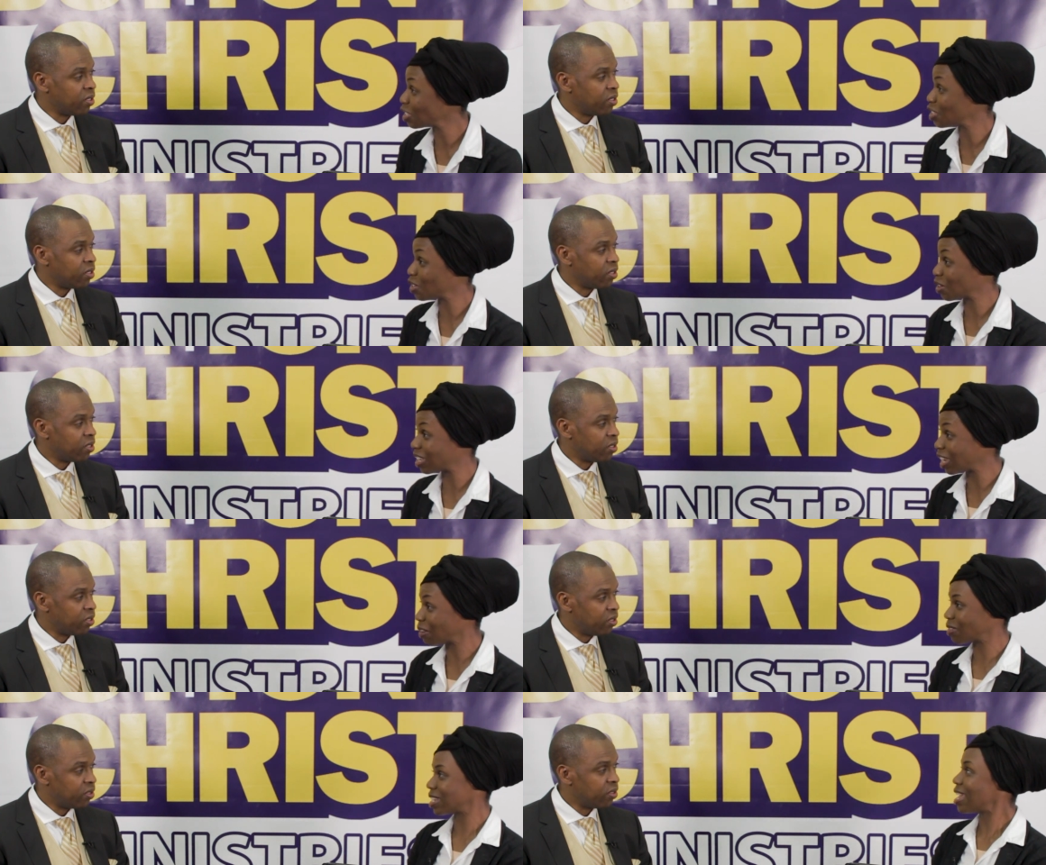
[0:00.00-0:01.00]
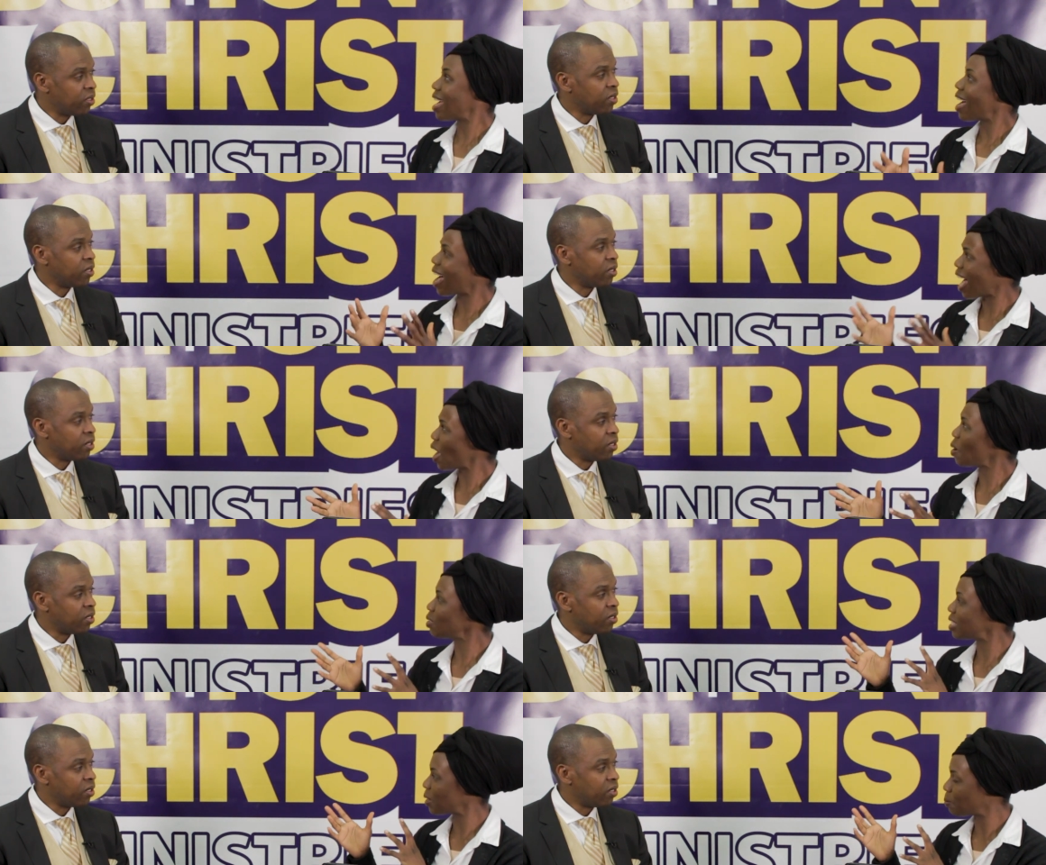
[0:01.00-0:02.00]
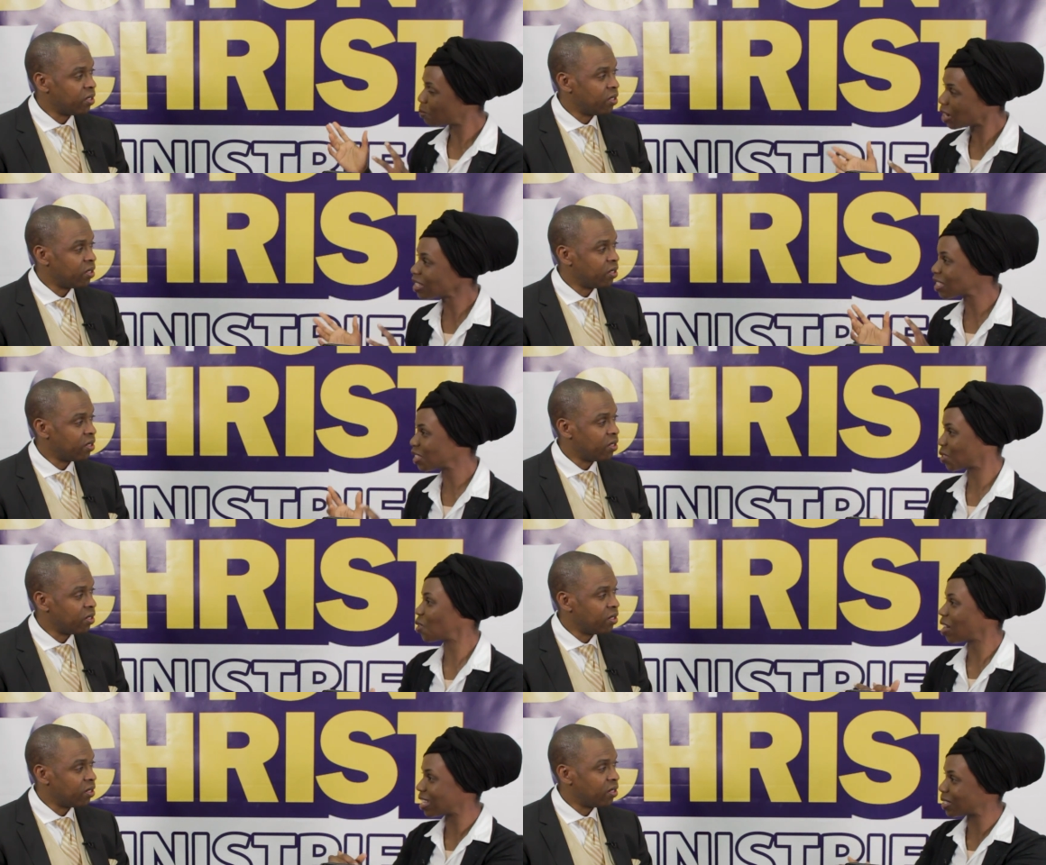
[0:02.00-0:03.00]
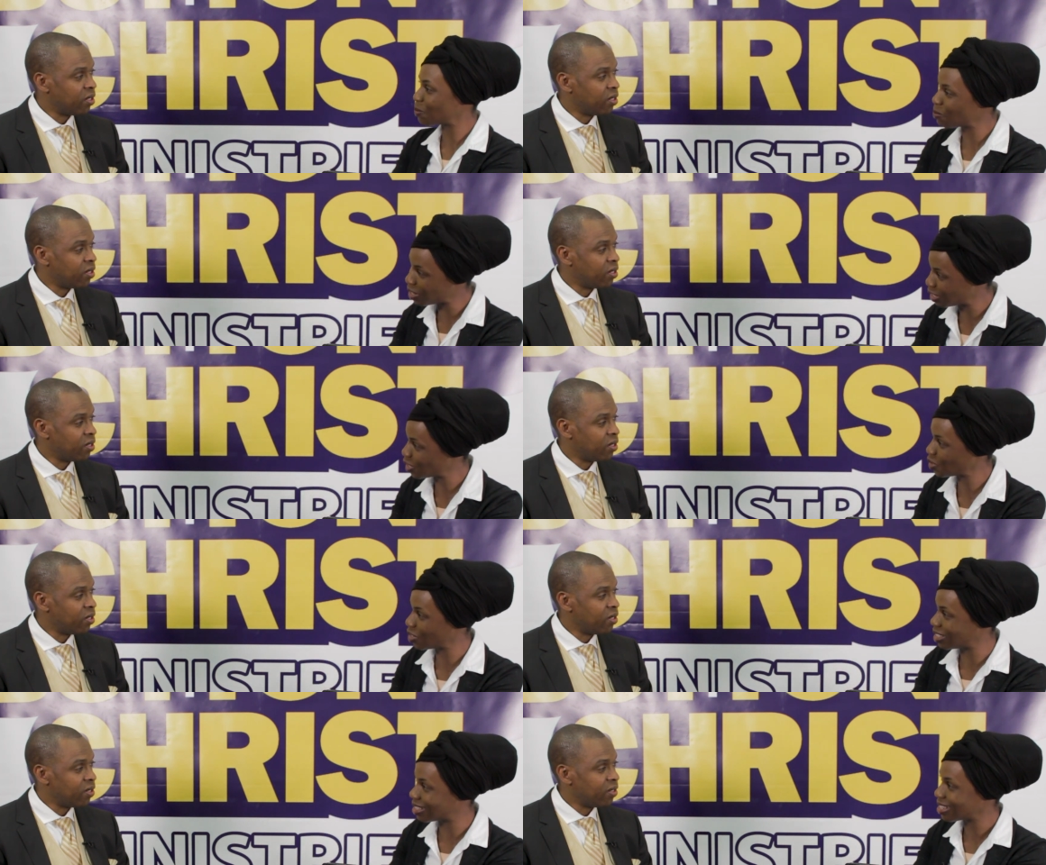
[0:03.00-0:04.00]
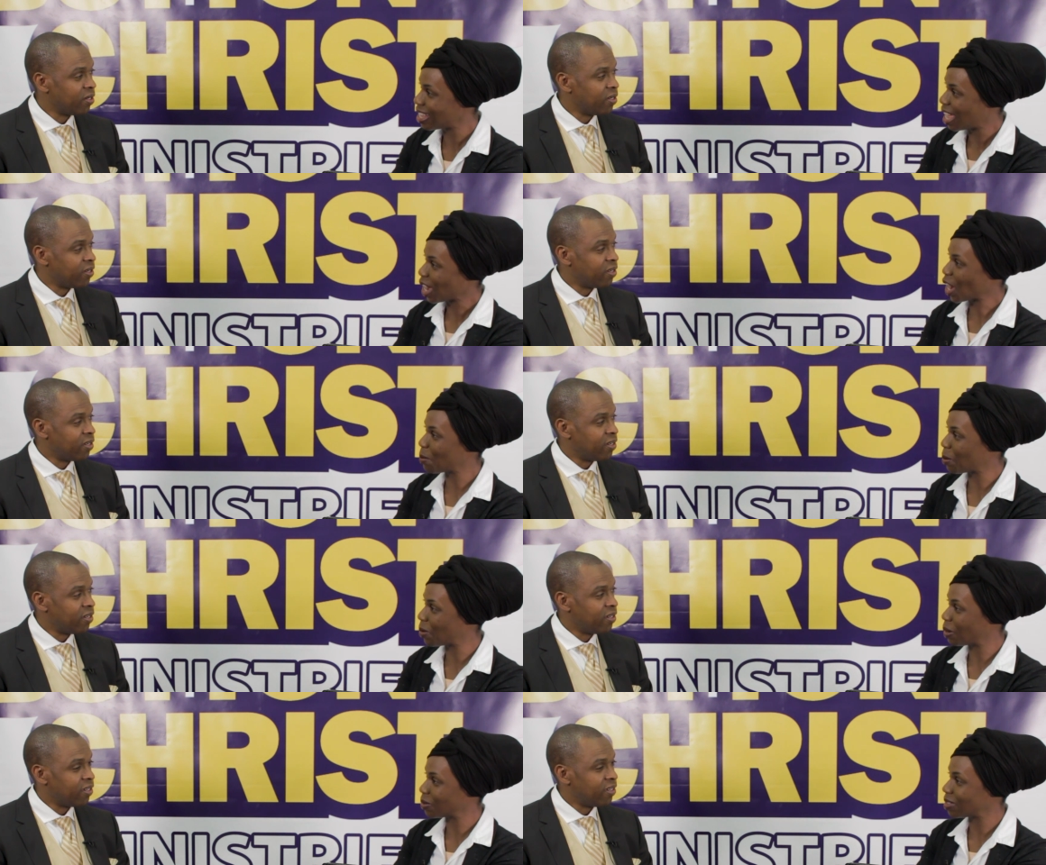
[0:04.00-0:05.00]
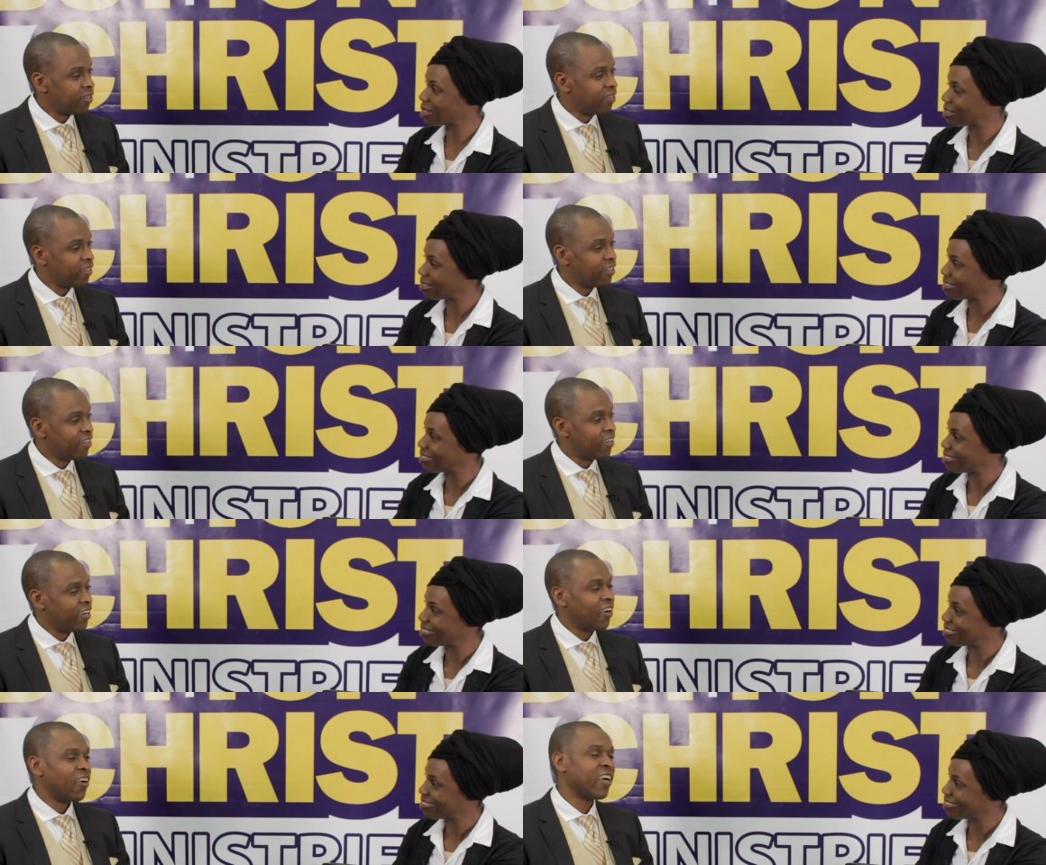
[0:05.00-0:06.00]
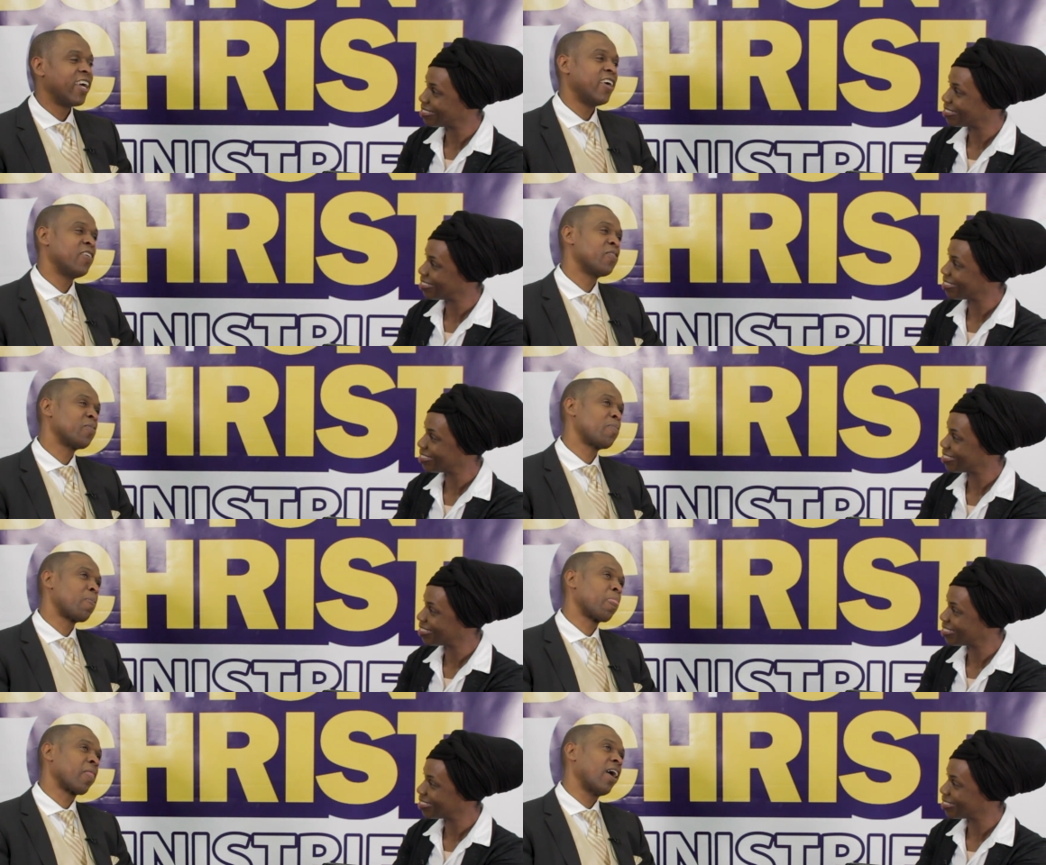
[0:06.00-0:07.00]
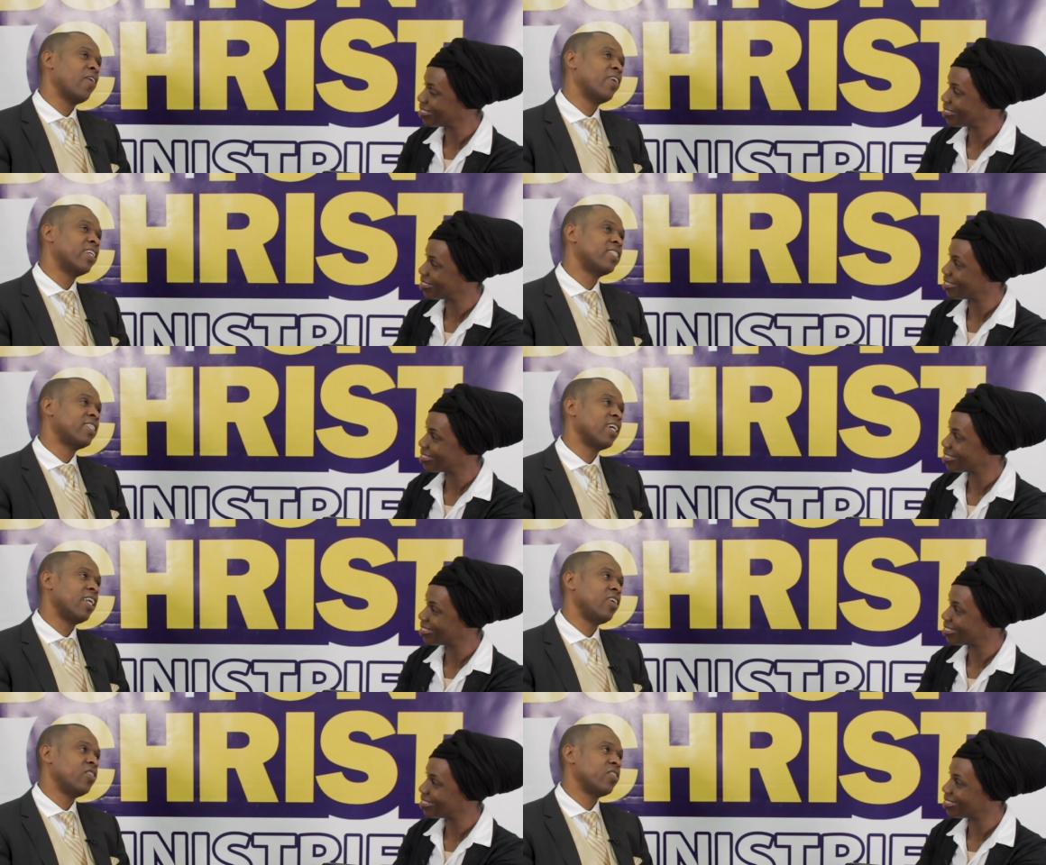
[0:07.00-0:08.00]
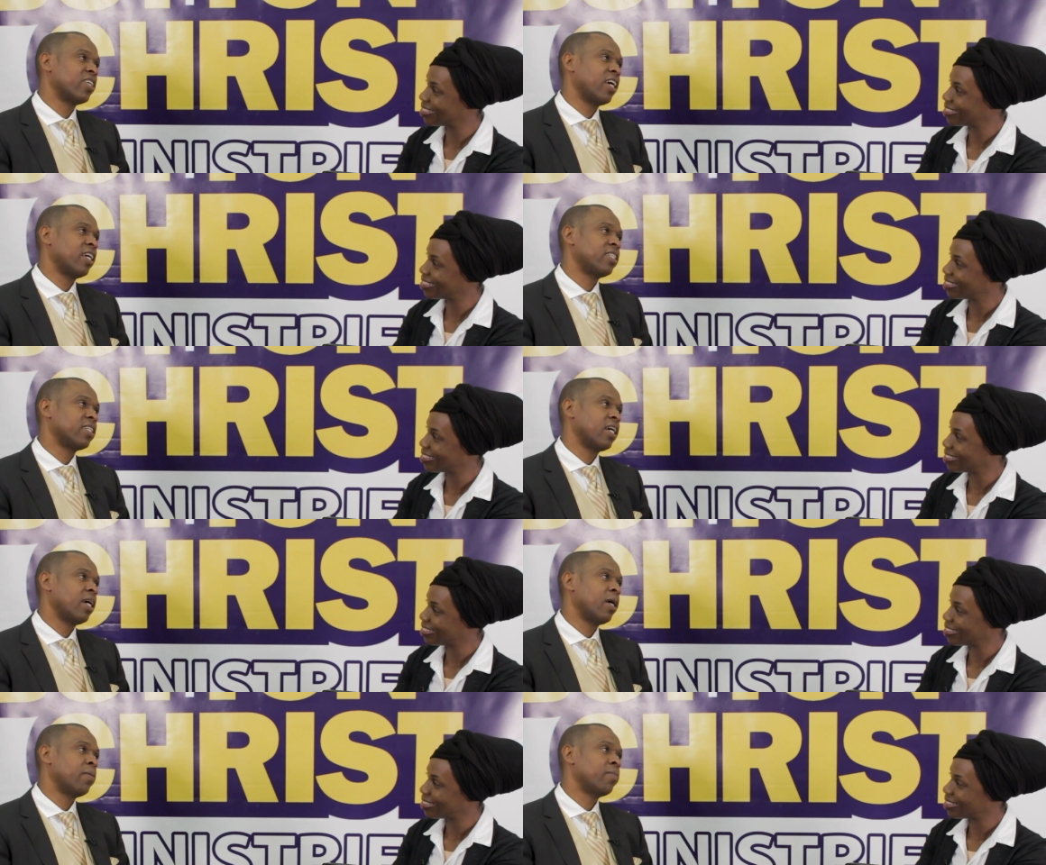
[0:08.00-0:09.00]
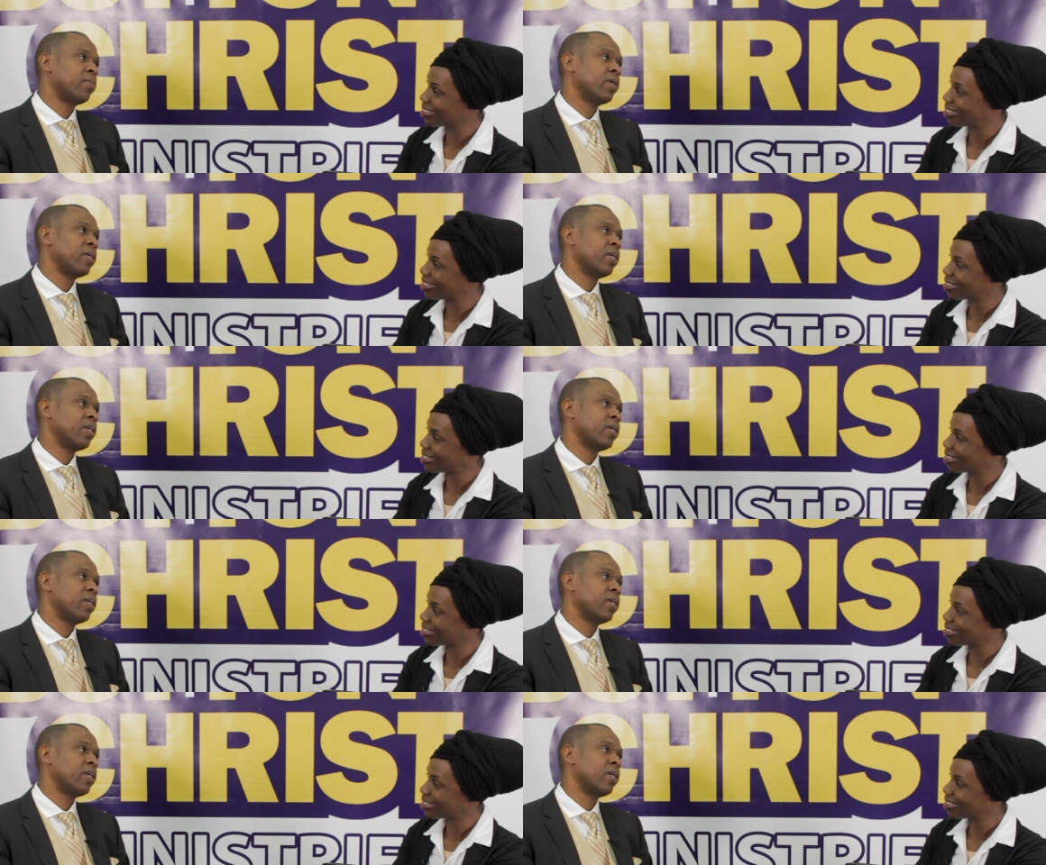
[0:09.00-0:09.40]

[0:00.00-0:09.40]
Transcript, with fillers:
Speaker 1: is your gift. Yeah. How did Buttons to Christ Ministries come about?
Speaker 2: Okay, I want to tell you that um,